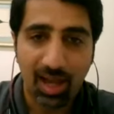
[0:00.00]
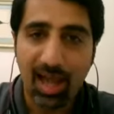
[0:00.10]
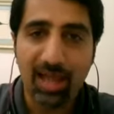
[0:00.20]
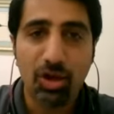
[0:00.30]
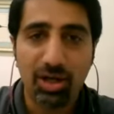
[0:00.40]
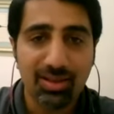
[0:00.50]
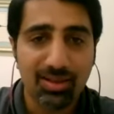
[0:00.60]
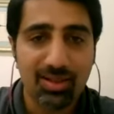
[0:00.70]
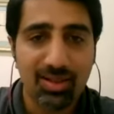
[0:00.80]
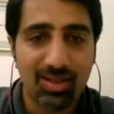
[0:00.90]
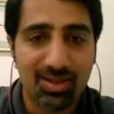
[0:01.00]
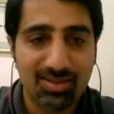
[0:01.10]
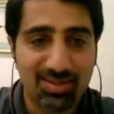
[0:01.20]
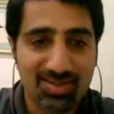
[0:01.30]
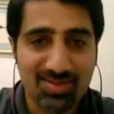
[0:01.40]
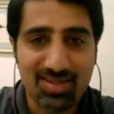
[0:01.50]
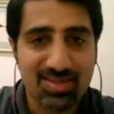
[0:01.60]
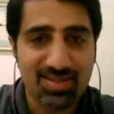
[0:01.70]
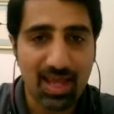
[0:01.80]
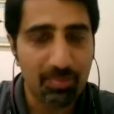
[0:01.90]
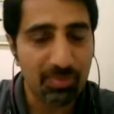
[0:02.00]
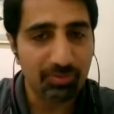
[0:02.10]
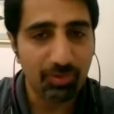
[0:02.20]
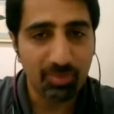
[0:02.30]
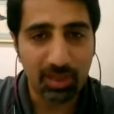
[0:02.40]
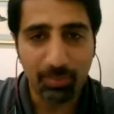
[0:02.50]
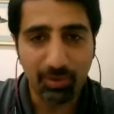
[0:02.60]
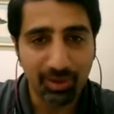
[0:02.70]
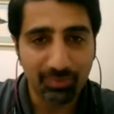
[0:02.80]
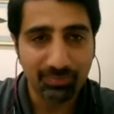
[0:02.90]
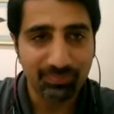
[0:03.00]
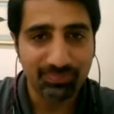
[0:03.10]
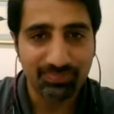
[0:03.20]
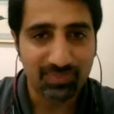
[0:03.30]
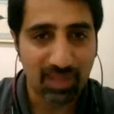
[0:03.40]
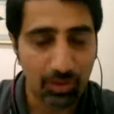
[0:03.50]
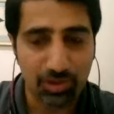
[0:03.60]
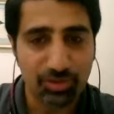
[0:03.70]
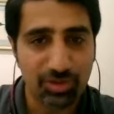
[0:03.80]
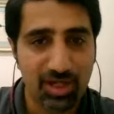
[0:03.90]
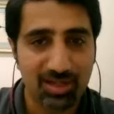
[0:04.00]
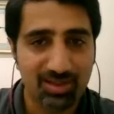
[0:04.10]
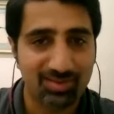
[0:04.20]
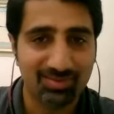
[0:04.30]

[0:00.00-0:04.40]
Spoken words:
Hi, Lauren. This is Ahmed from Gaper. How are you today?